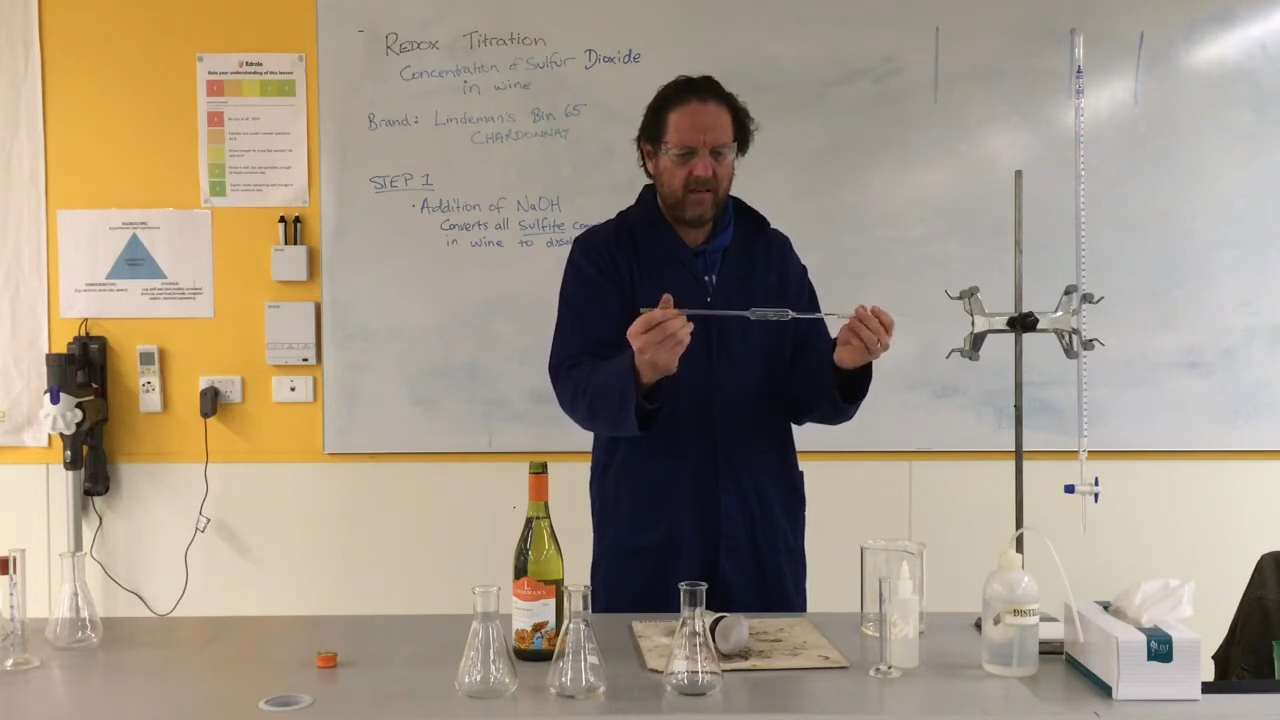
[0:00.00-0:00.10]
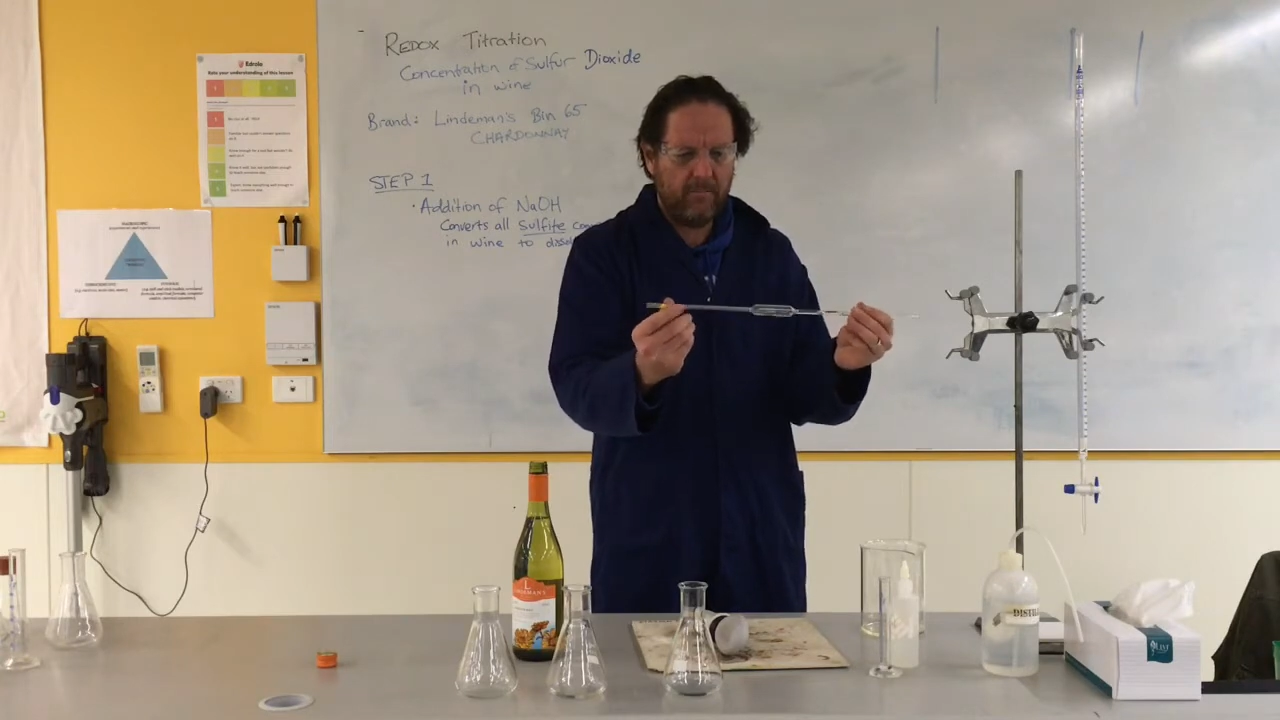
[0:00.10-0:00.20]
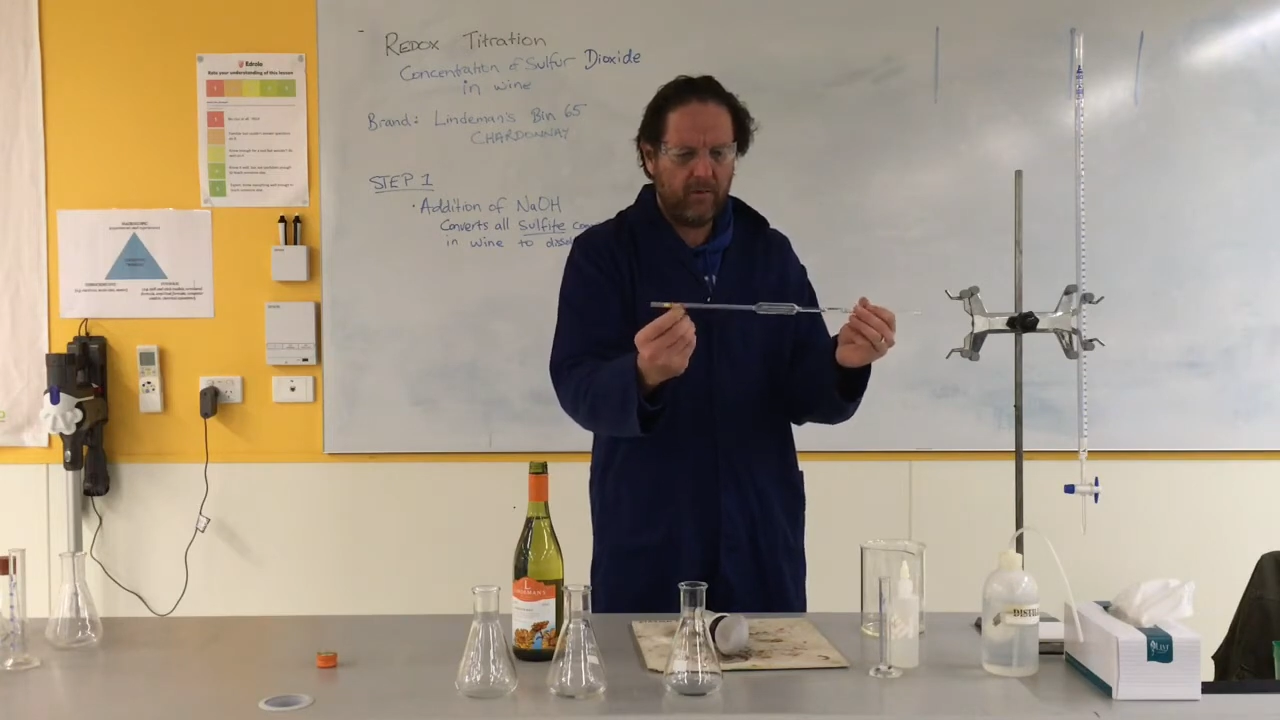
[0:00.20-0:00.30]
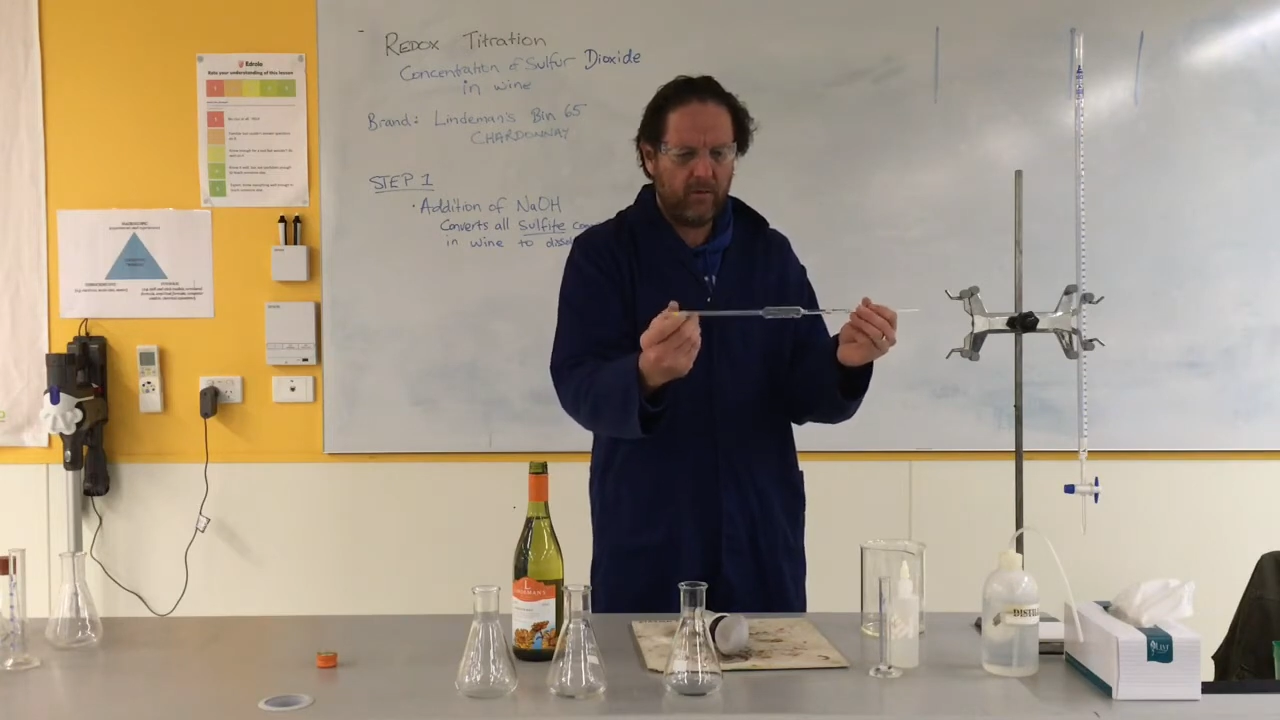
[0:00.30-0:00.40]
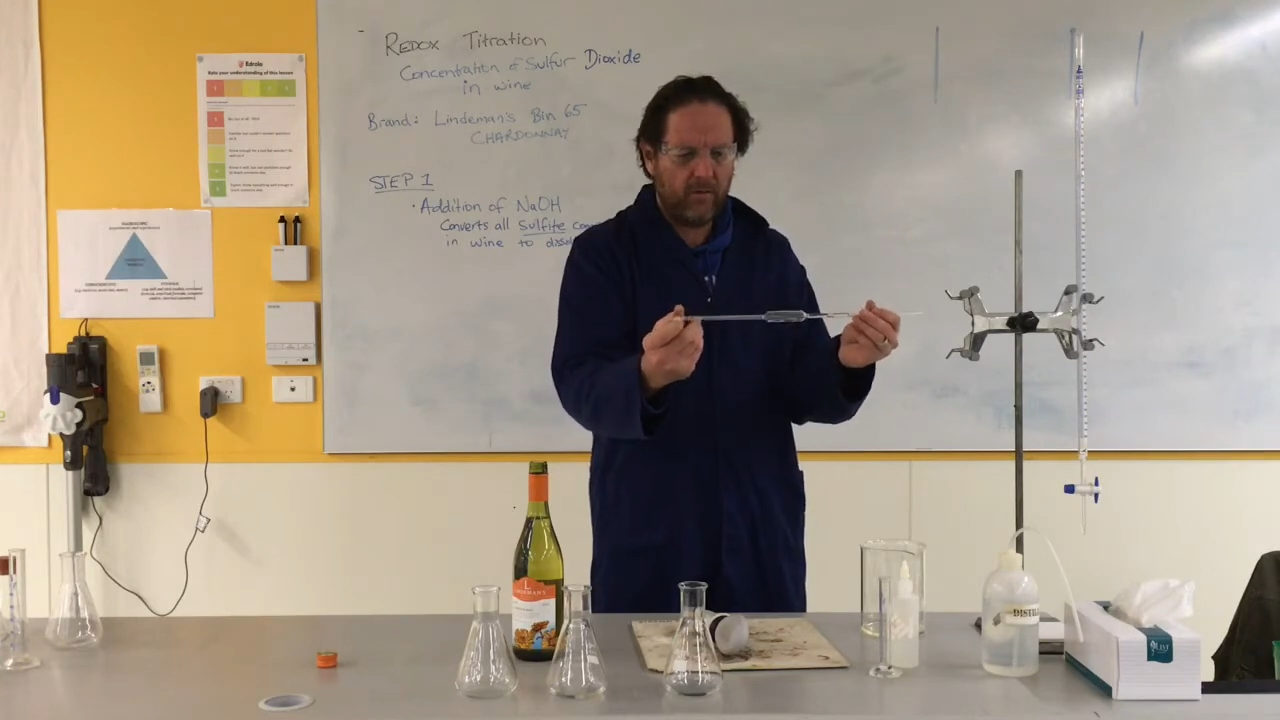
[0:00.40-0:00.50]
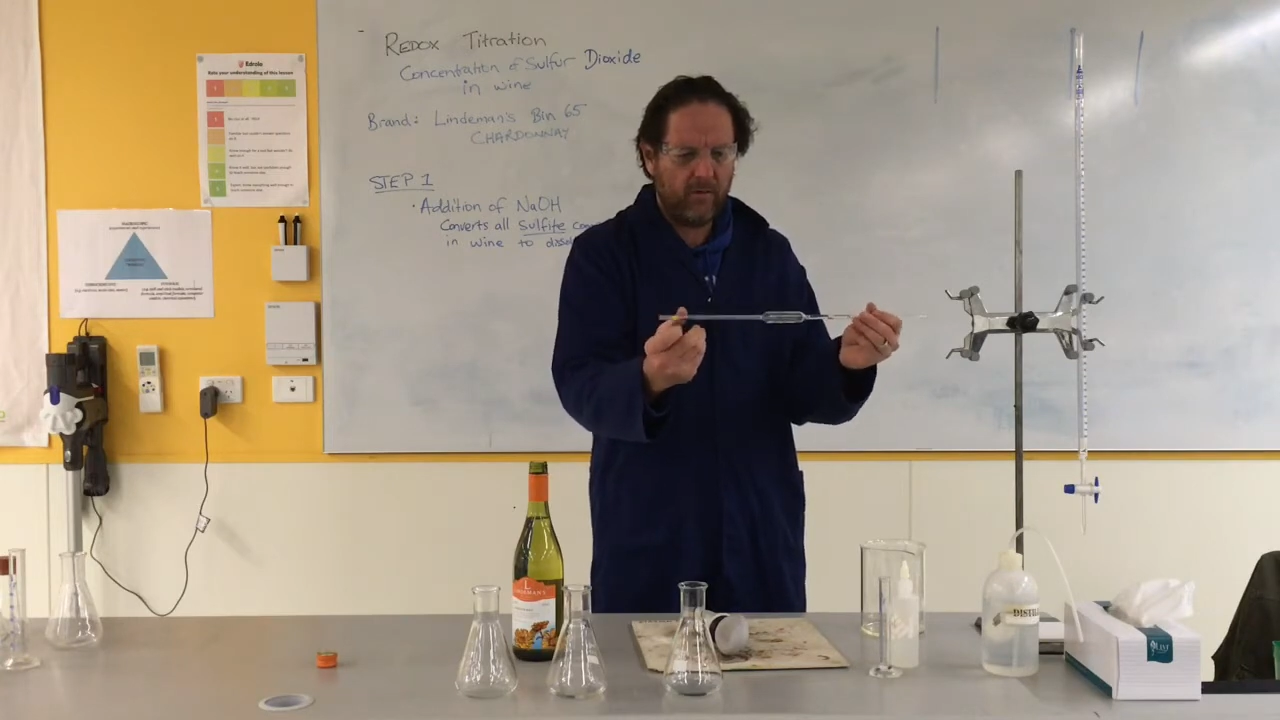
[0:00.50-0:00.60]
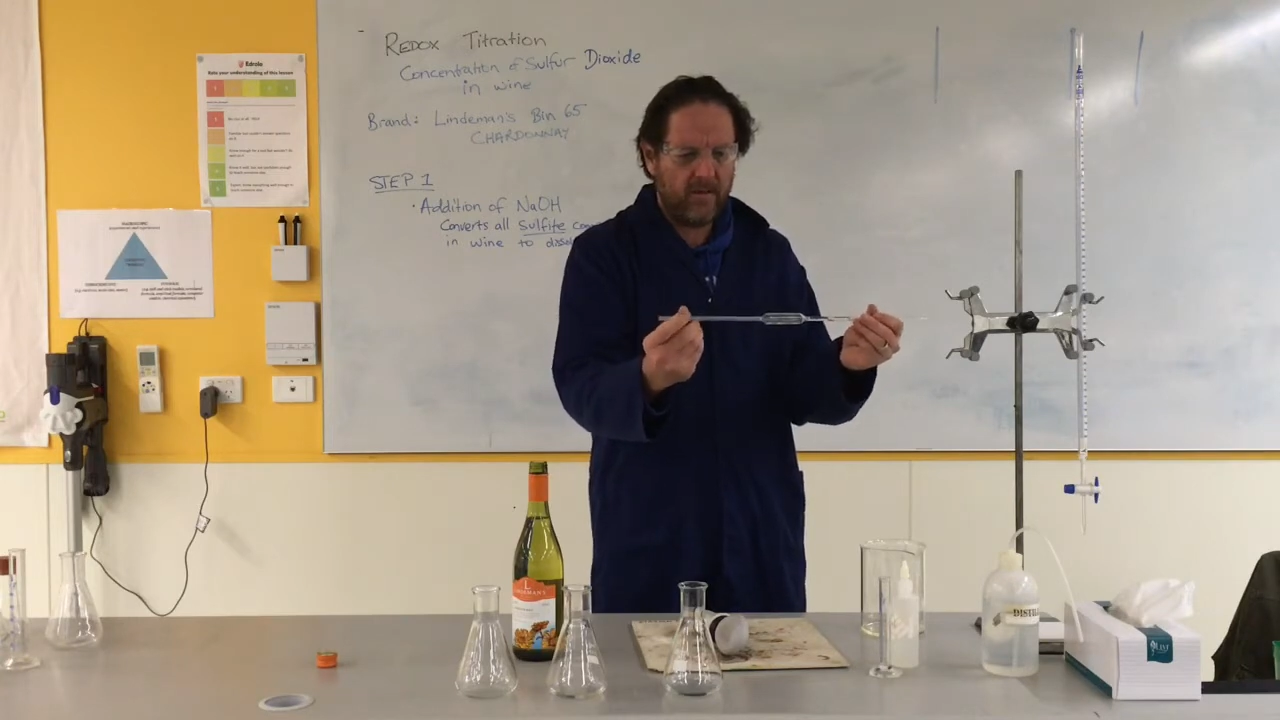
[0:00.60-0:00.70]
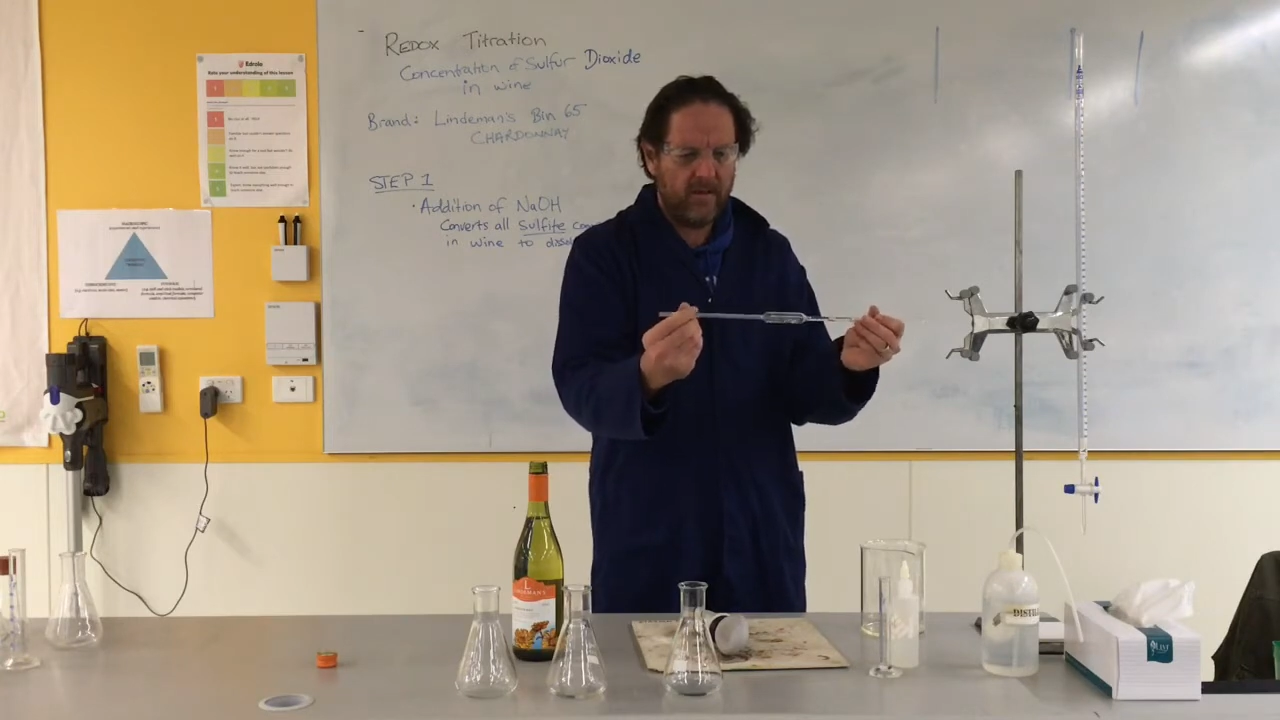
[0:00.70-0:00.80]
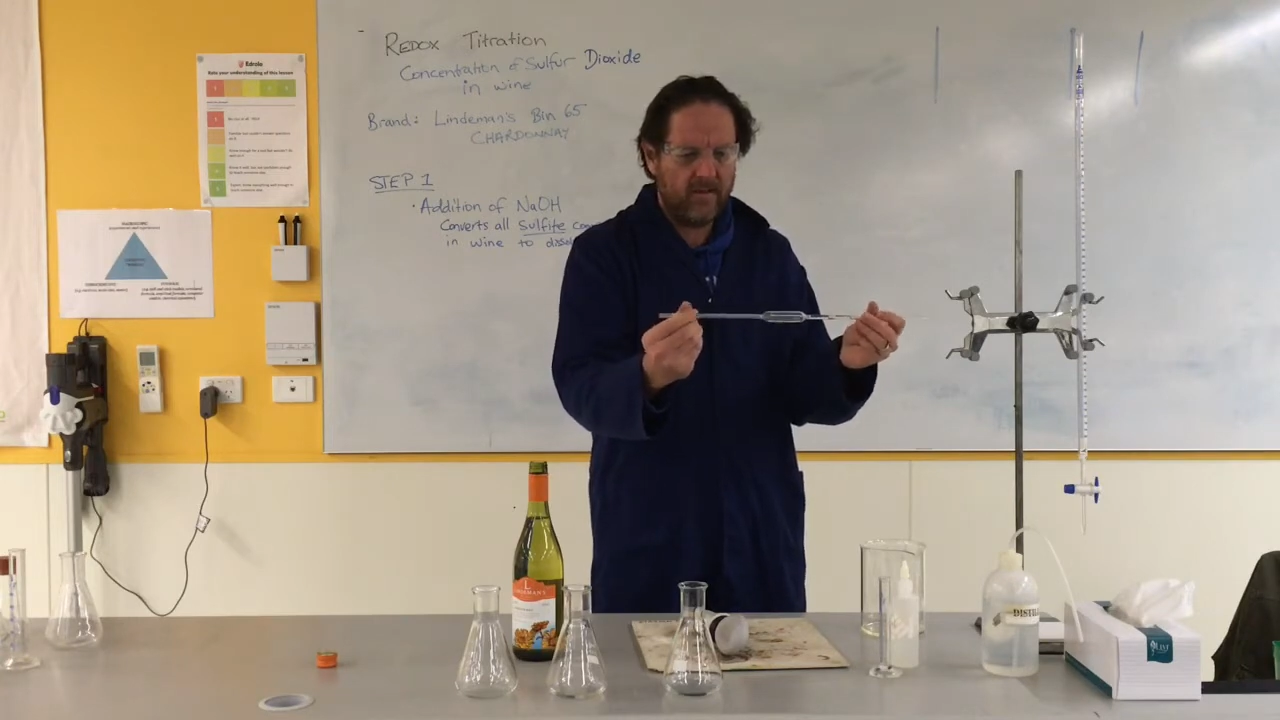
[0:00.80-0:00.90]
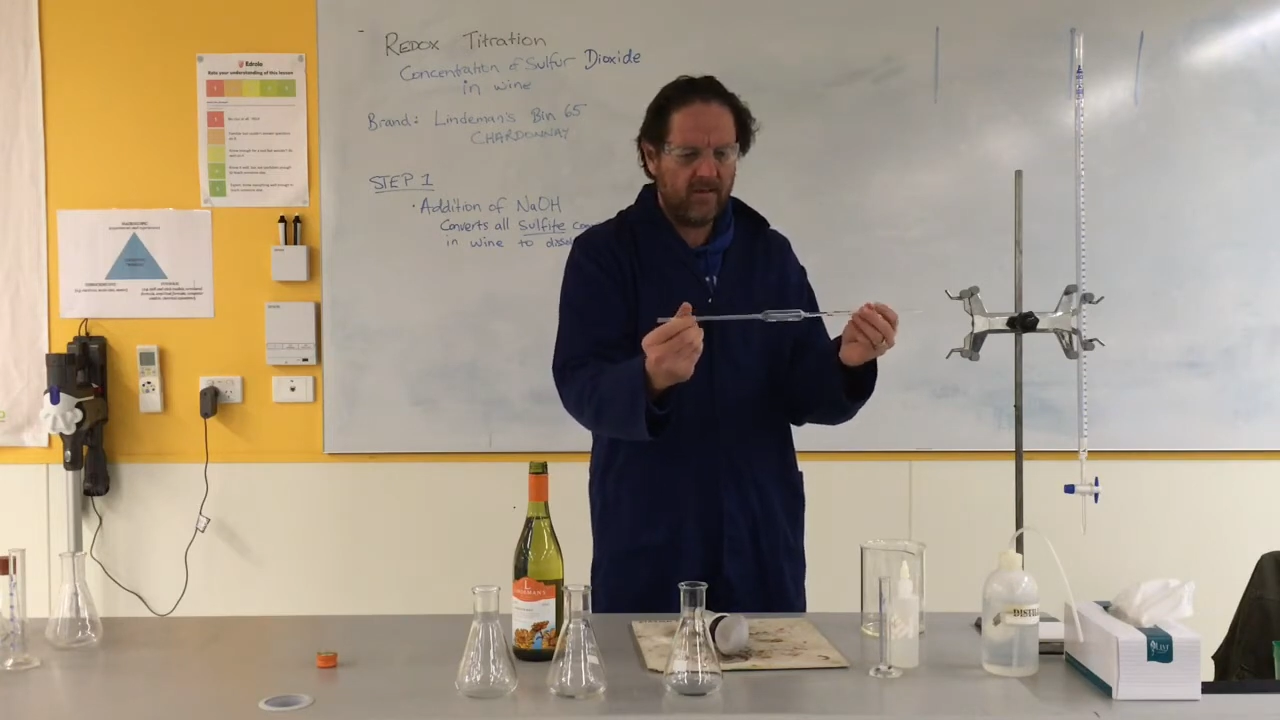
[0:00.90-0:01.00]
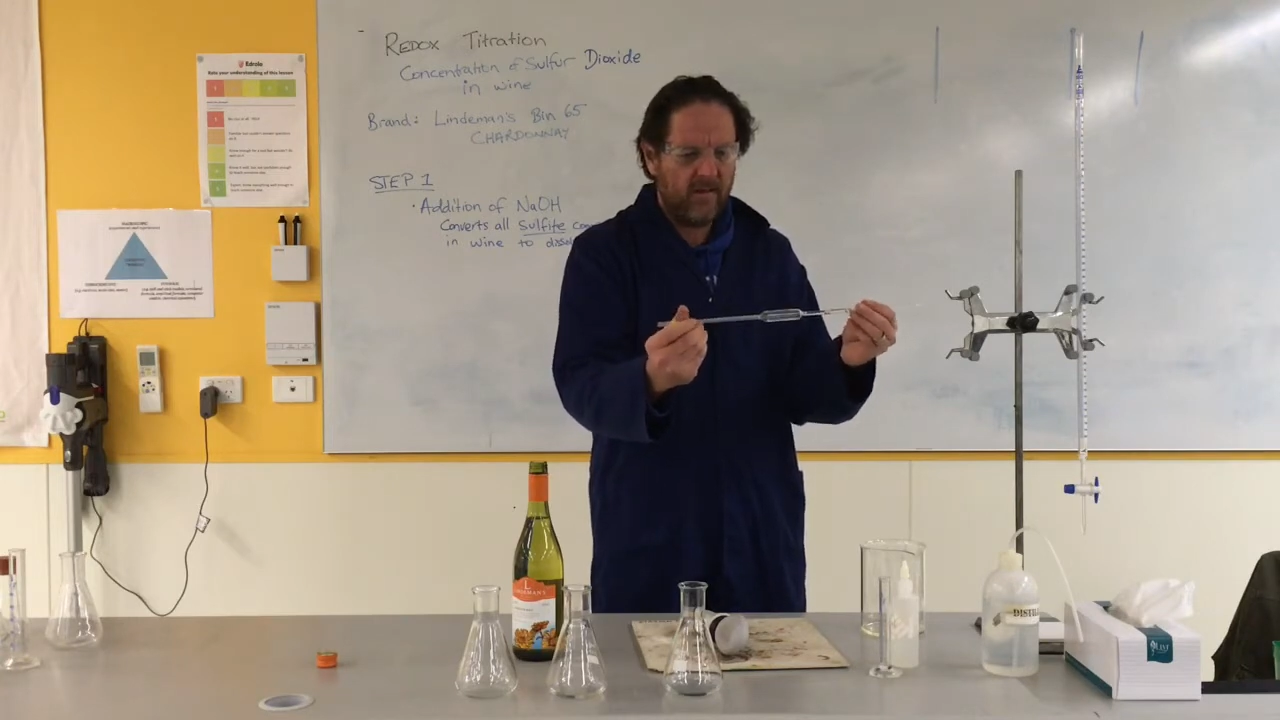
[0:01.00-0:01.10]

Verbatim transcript: impurities,